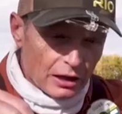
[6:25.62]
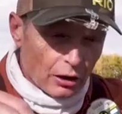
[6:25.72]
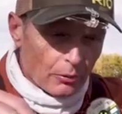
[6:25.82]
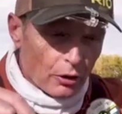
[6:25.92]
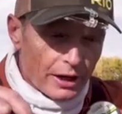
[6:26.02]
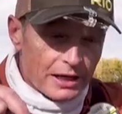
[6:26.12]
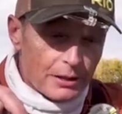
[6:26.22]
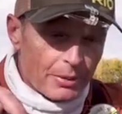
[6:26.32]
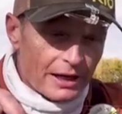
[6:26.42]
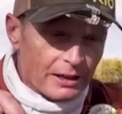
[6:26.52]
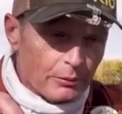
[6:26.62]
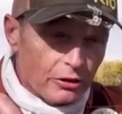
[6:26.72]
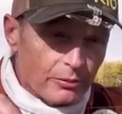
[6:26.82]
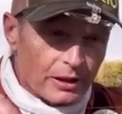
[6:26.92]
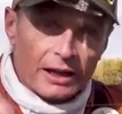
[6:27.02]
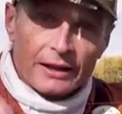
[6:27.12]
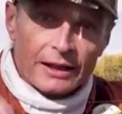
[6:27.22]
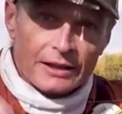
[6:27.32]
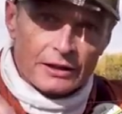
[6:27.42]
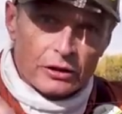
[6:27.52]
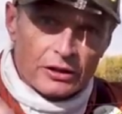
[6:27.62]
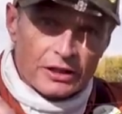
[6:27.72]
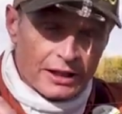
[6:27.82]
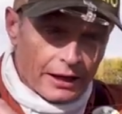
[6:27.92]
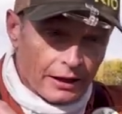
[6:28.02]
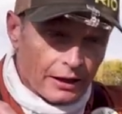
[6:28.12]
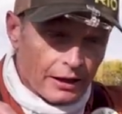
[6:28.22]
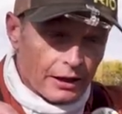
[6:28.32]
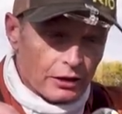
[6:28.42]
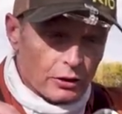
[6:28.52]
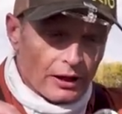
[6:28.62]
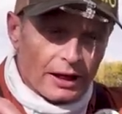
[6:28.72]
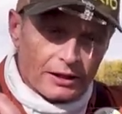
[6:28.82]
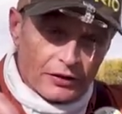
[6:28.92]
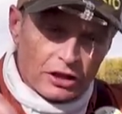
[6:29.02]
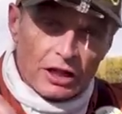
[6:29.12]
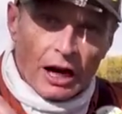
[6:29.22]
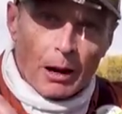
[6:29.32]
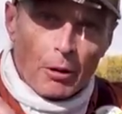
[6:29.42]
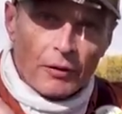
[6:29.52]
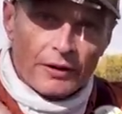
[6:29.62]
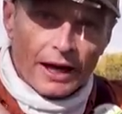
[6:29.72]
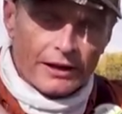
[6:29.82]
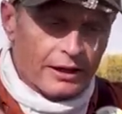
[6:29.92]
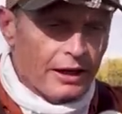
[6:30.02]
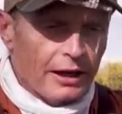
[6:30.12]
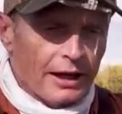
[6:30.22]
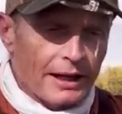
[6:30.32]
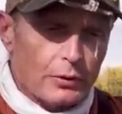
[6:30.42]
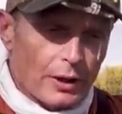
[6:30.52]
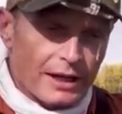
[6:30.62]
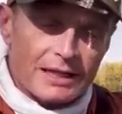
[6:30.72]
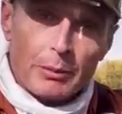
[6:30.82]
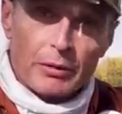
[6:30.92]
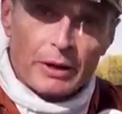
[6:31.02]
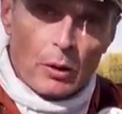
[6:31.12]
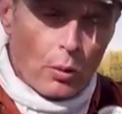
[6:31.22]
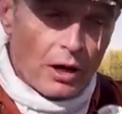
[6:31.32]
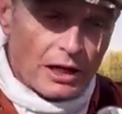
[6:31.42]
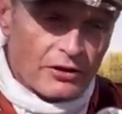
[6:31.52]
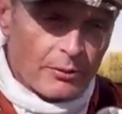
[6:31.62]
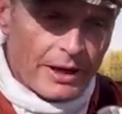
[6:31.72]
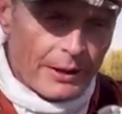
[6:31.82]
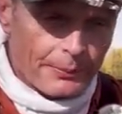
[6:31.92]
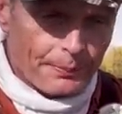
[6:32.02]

a lot more independent movement like this as you can see. So I like to fish an arm off that and that's why a tippet ring works for me.